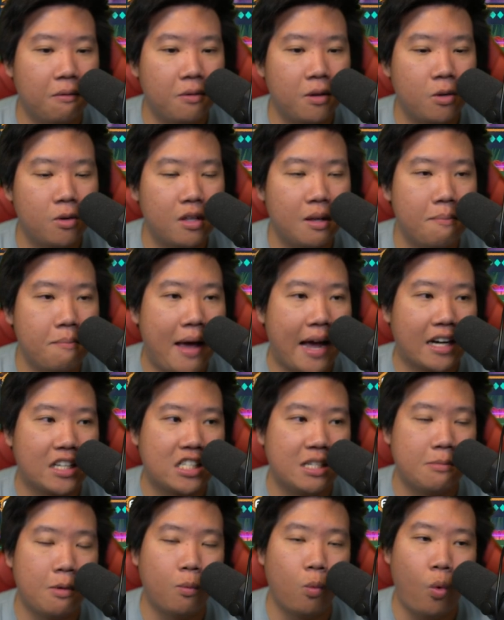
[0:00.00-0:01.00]
you the
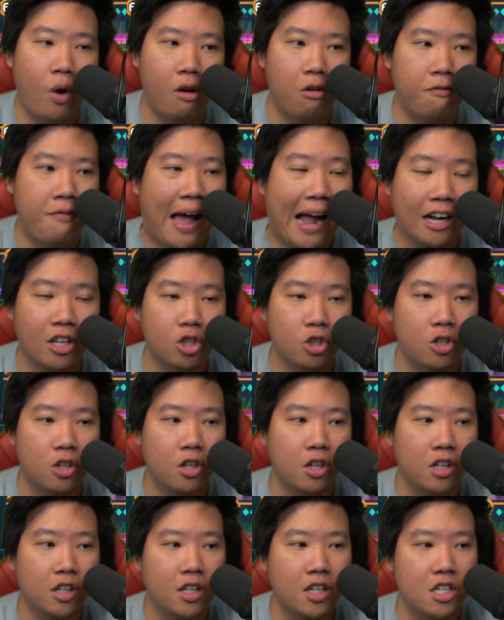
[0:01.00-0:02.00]
maximum wow
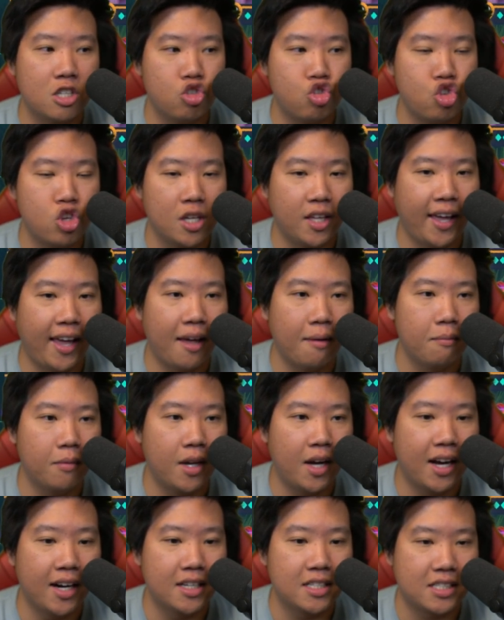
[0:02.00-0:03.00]
factor into the game,
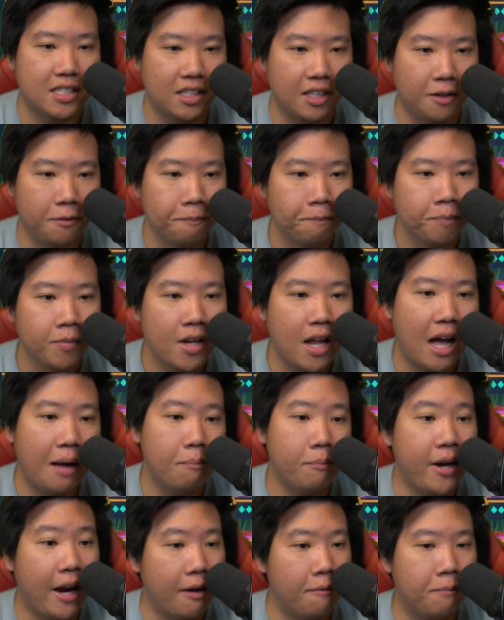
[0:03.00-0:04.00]
honestly.
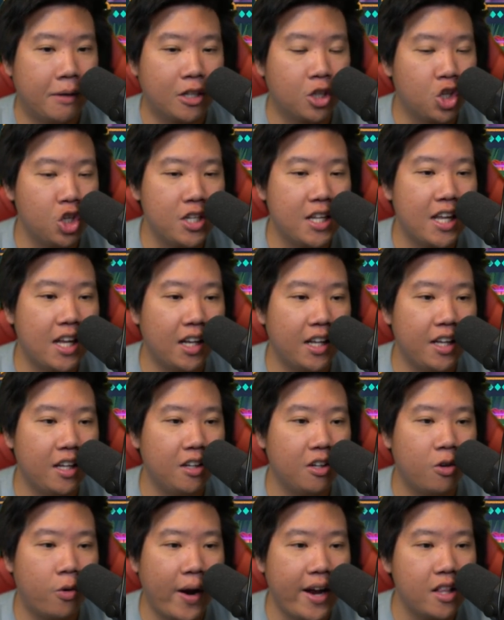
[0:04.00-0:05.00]
But good
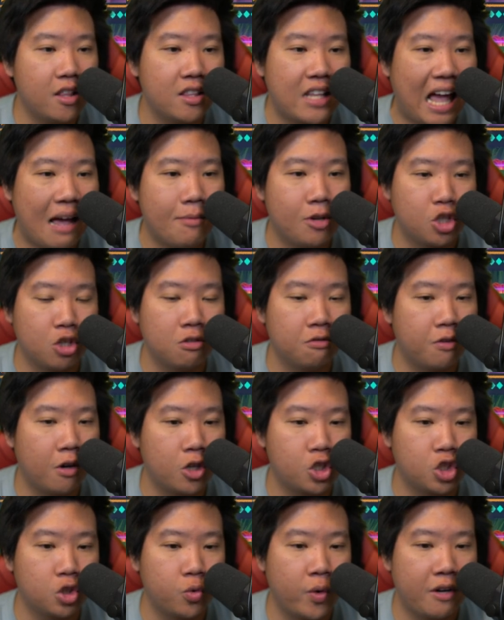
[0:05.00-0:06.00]
healing, great damage
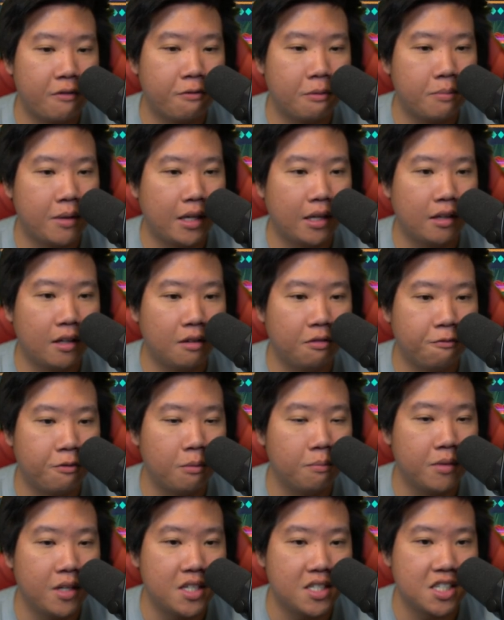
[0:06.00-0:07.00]
conversion rate
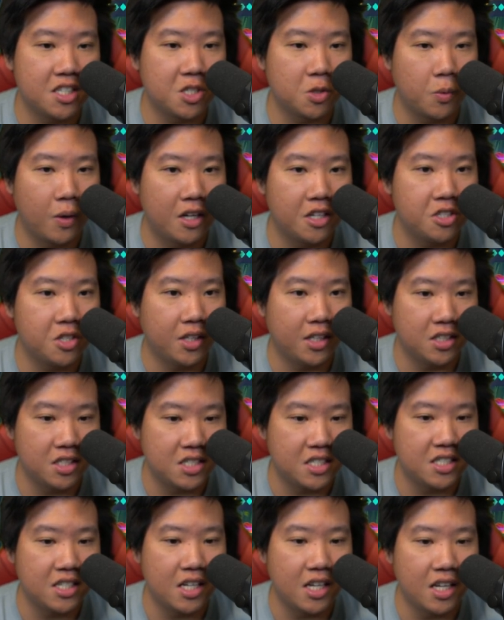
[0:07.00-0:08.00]
from this as well, as you can
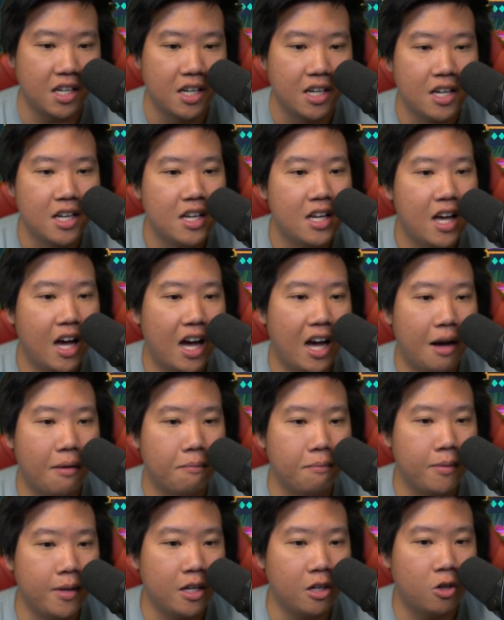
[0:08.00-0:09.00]
see.
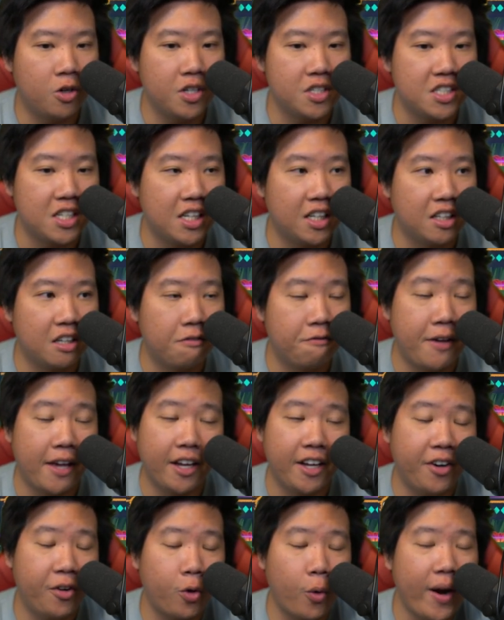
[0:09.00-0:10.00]
Increased healing
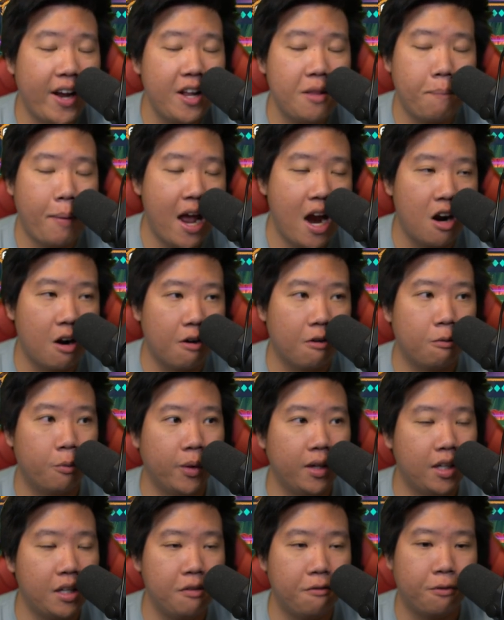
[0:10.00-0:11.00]
effect, great pair
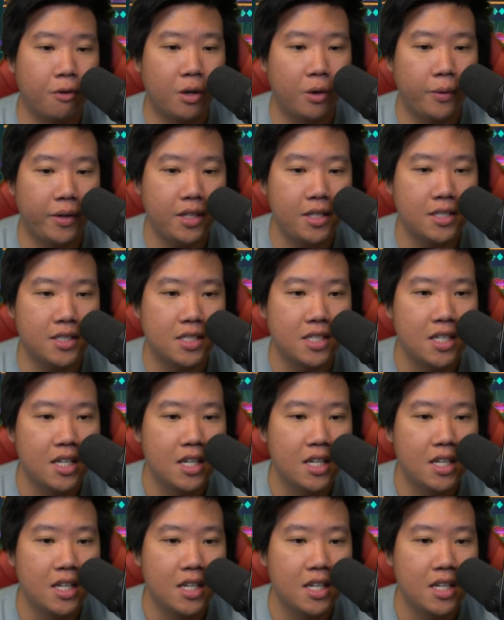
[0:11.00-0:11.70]
really for Reed.